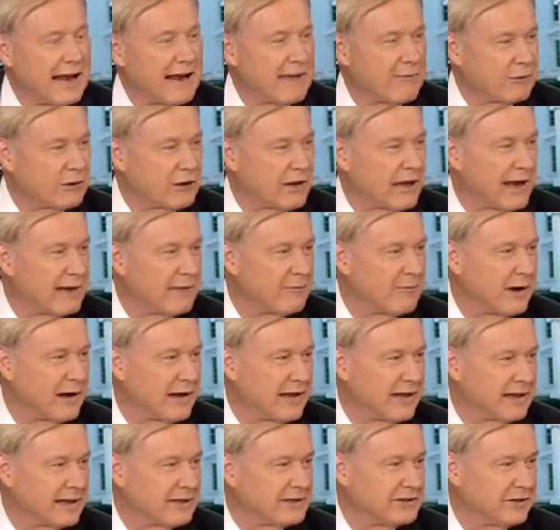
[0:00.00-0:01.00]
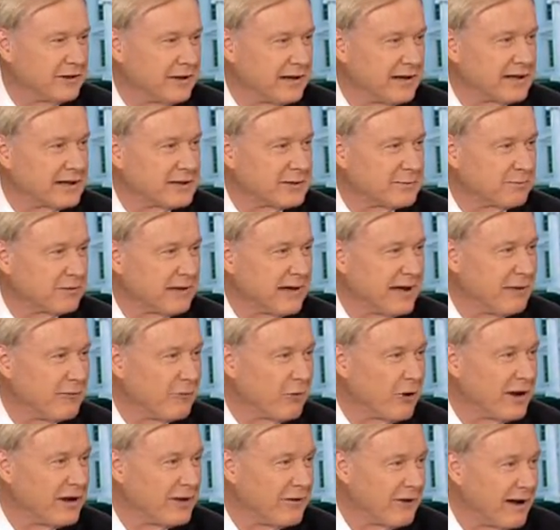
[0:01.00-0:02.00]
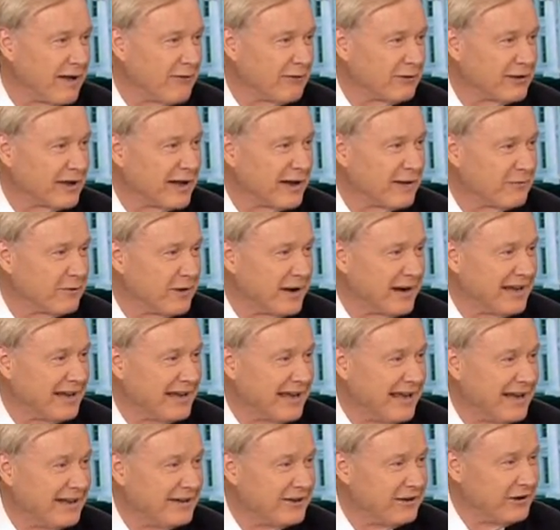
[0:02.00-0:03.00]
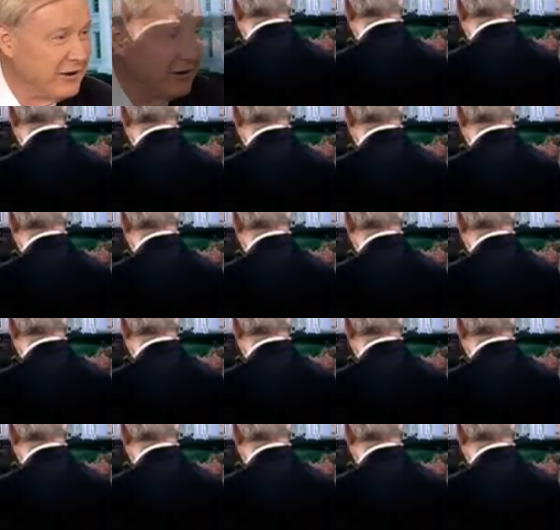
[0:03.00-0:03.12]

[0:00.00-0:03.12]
have a lot of money unless you can explain why you have a lot of money. Well, well, you